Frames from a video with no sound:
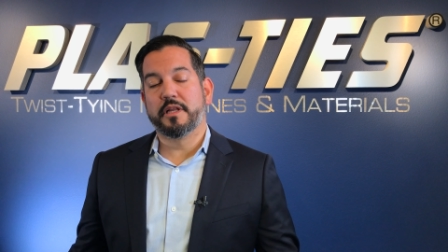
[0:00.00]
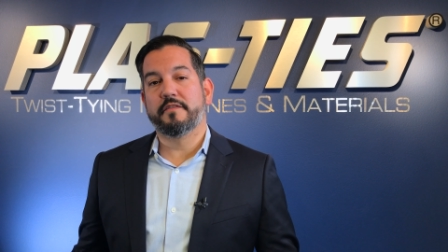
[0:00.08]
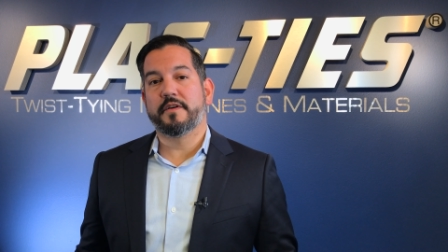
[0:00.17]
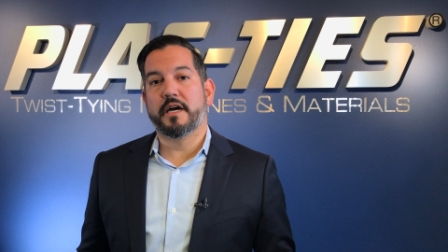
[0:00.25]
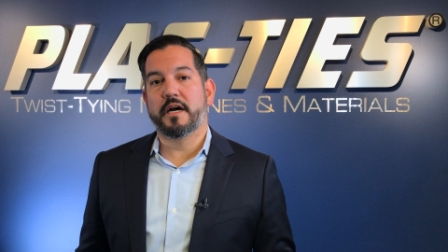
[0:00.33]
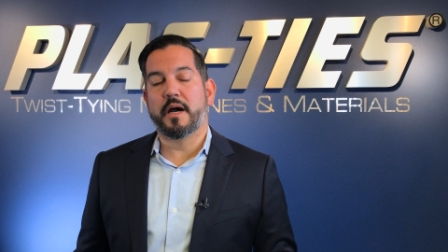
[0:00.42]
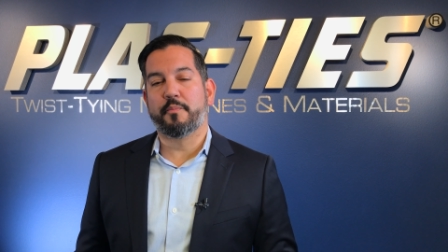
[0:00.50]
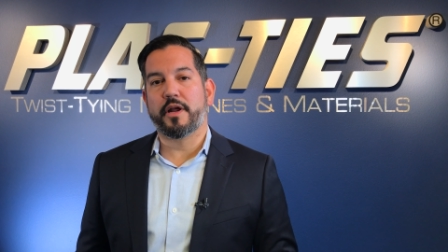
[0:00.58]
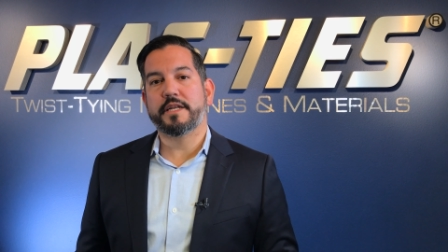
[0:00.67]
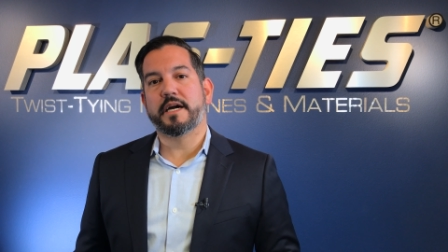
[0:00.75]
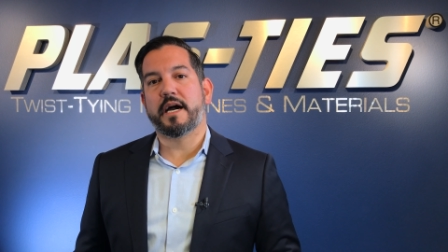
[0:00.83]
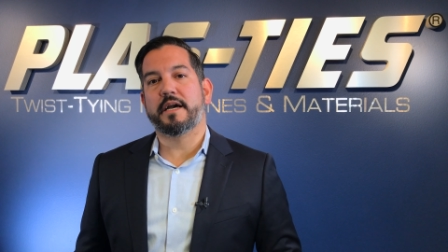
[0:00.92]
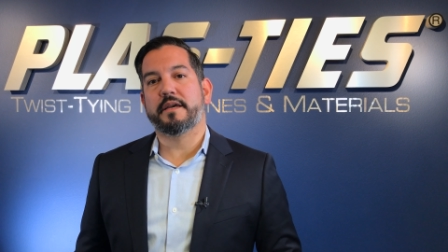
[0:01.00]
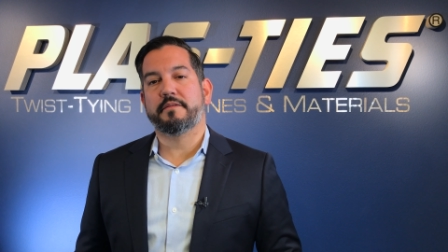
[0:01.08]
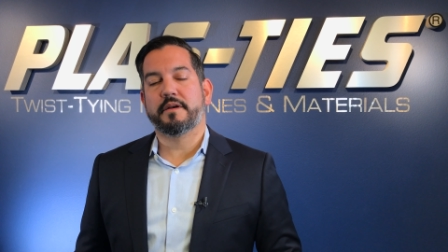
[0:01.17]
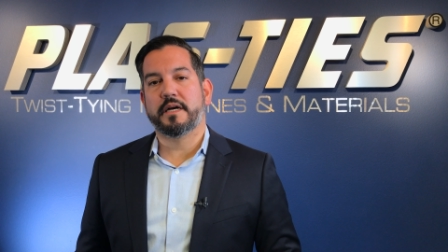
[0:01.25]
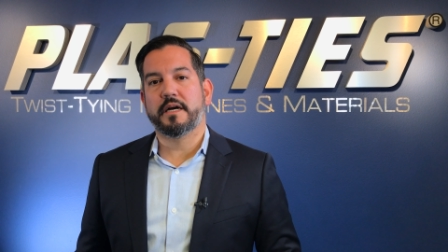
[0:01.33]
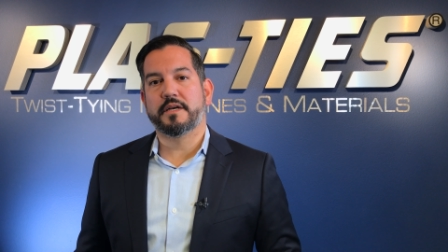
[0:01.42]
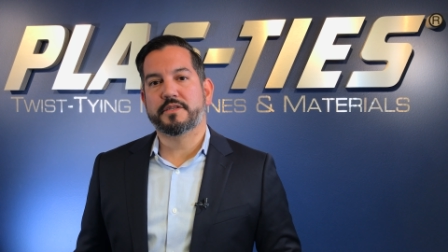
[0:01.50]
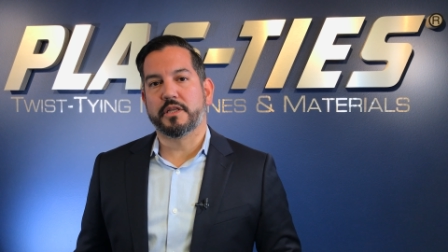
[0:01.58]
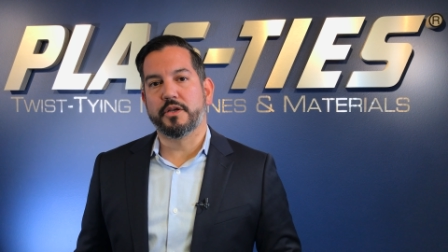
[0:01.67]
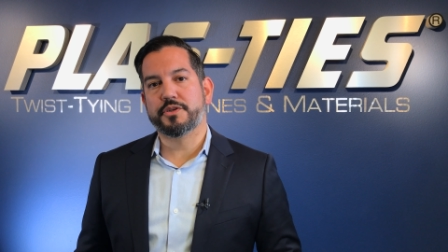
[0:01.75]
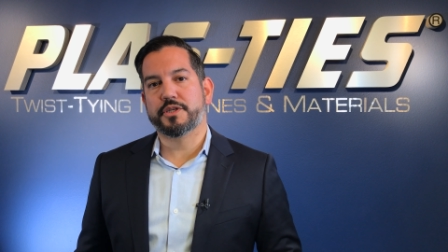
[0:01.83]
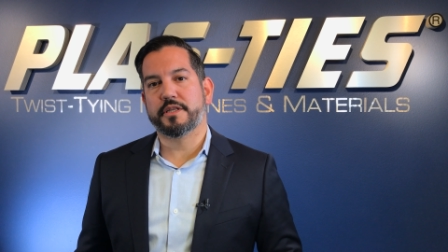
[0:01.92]
of a bread tie
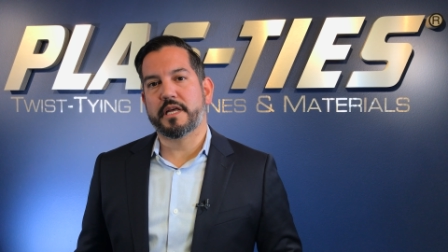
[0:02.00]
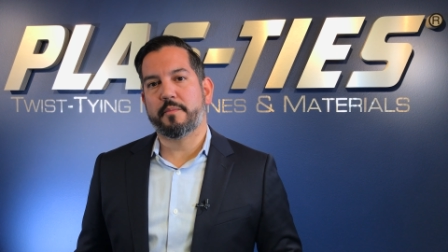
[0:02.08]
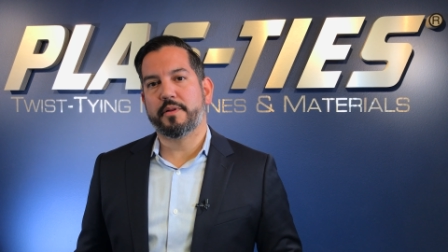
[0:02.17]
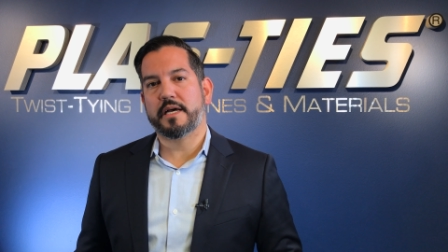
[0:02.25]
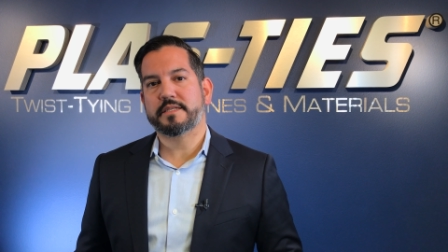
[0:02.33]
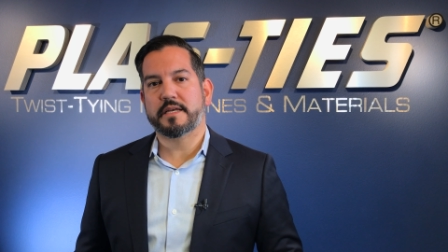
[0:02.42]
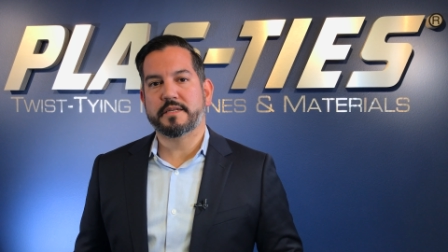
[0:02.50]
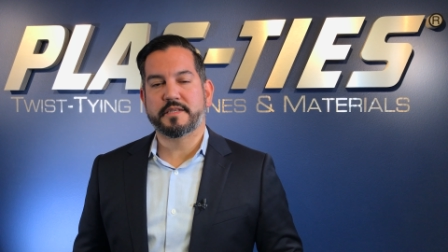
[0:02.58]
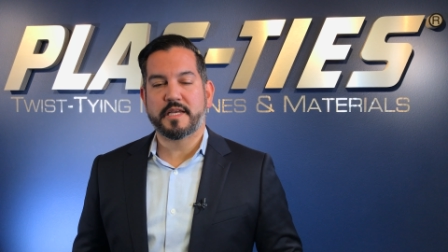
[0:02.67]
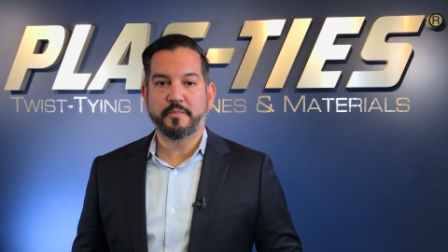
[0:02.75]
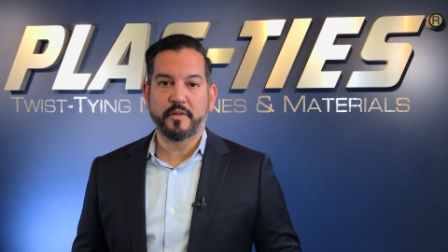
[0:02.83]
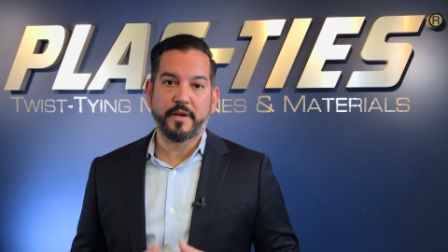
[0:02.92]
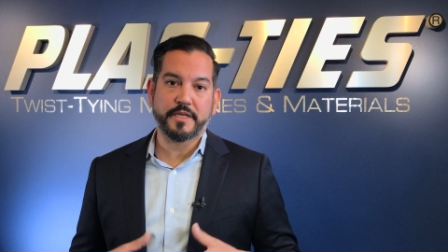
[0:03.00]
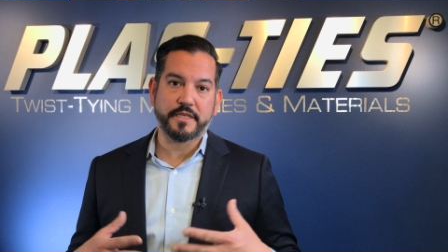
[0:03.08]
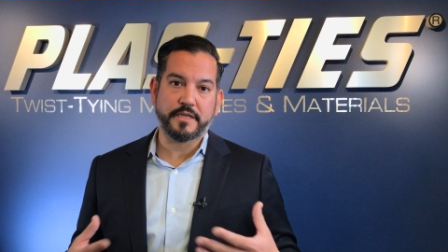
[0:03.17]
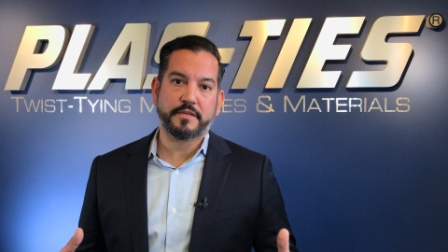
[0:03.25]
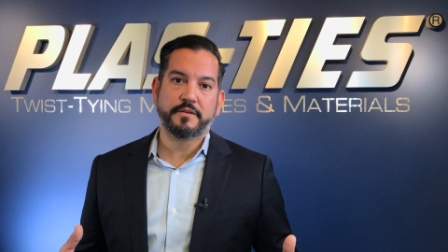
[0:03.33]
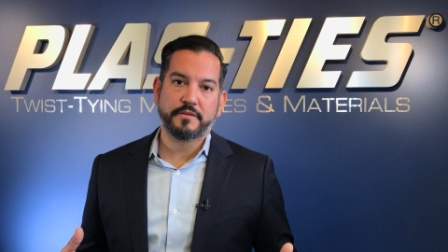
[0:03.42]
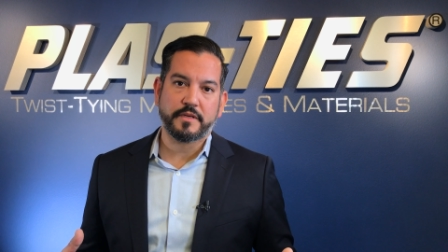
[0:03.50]
solution that Plas-Ties has implemented